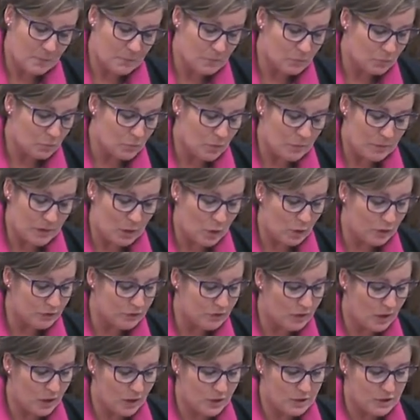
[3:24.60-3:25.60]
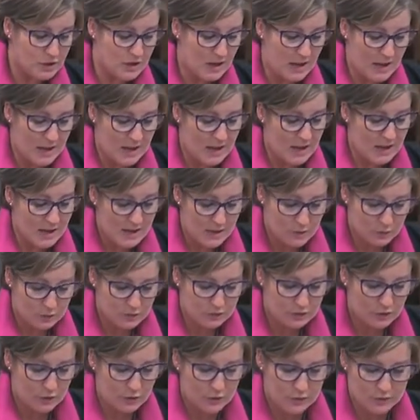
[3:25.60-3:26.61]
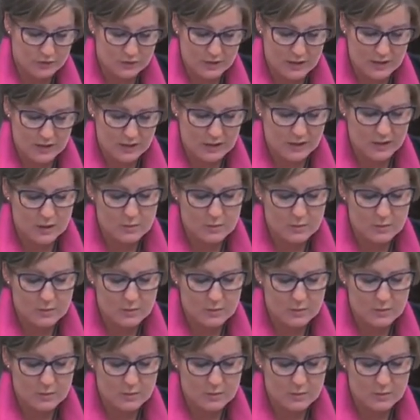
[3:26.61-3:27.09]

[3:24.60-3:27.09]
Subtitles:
women got in touch, Ailsa, who said, "It